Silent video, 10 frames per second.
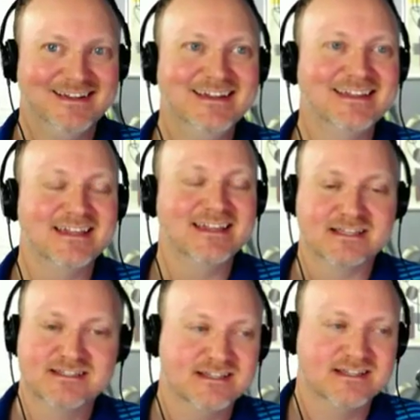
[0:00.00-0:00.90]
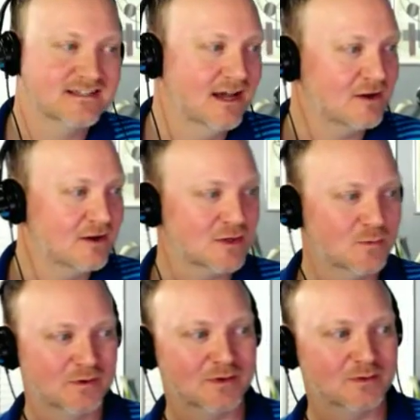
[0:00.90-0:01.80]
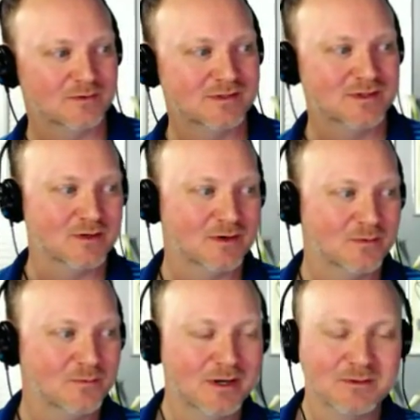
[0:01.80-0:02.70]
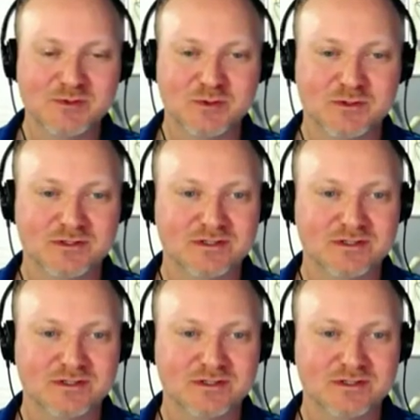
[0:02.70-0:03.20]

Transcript: Yes, yes. I also want to welcome George.